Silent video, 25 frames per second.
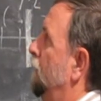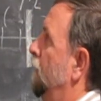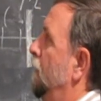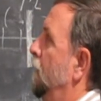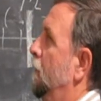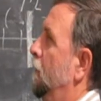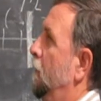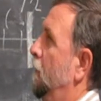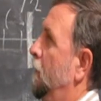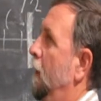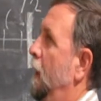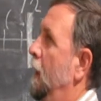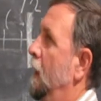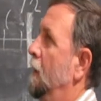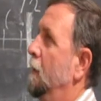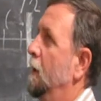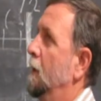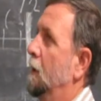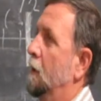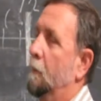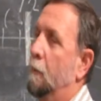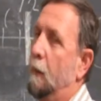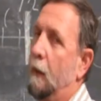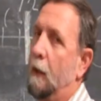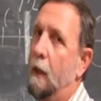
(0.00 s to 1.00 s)
of a
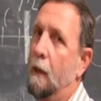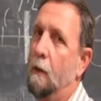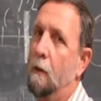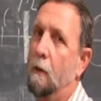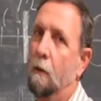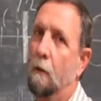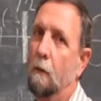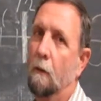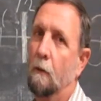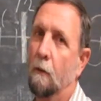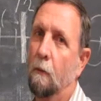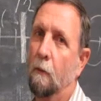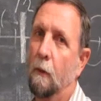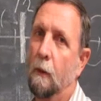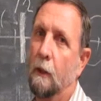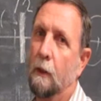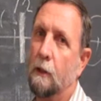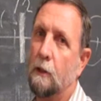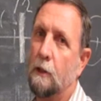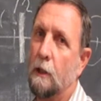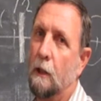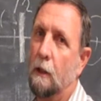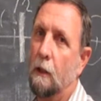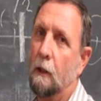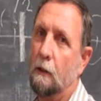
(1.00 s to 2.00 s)
baby's brain when
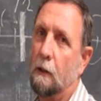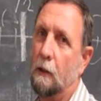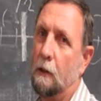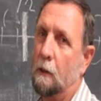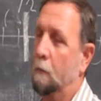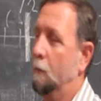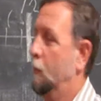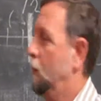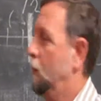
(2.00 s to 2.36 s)
a child is